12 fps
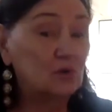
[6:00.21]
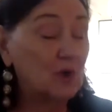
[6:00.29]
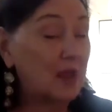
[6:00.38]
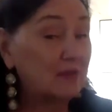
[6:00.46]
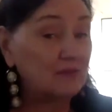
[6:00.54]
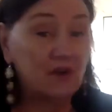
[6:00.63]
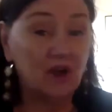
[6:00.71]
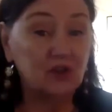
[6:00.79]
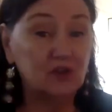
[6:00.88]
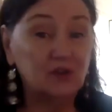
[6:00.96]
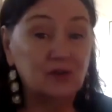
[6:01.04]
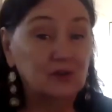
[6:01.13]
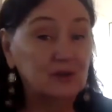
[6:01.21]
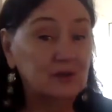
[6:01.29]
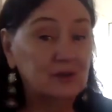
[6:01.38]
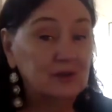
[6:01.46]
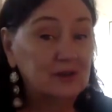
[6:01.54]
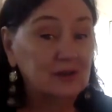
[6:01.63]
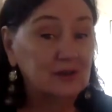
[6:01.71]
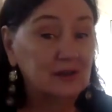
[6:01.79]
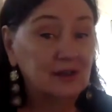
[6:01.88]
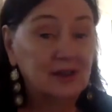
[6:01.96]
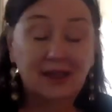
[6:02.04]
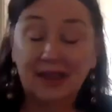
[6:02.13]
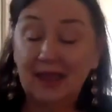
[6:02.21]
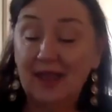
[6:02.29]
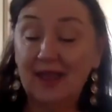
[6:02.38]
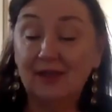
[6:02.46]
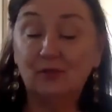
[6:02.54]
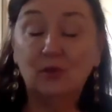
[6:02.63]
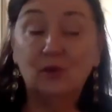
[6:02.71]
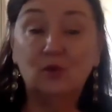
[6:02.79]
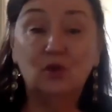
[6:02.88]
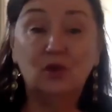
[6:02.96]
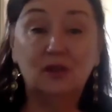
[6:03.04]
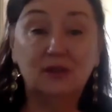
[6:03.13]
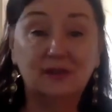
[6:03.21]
grandfather. And we will